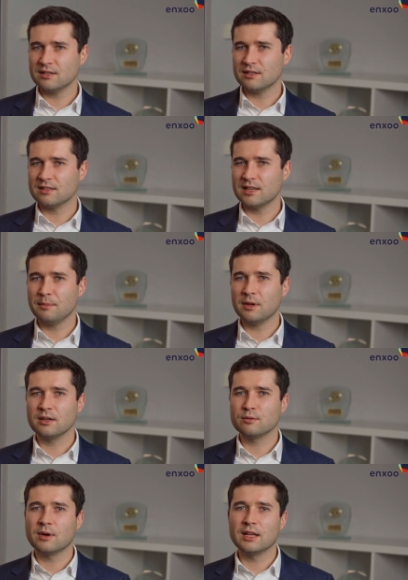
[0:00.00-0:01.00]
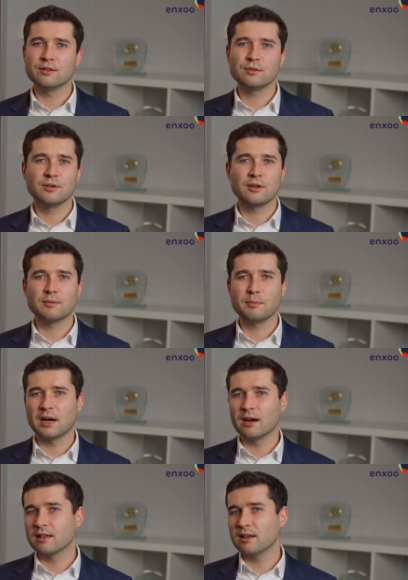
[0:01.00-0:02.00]
separate one to your
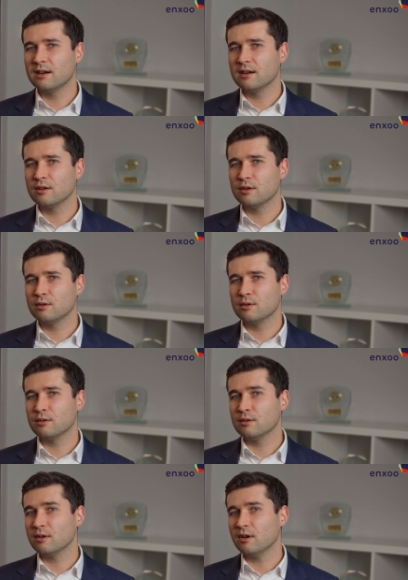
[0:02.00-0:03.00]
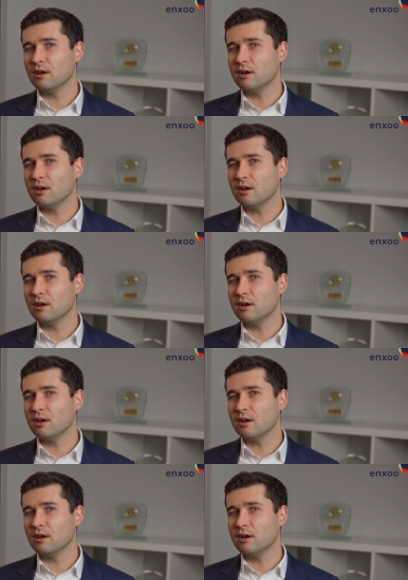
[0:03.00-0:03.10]
partner, who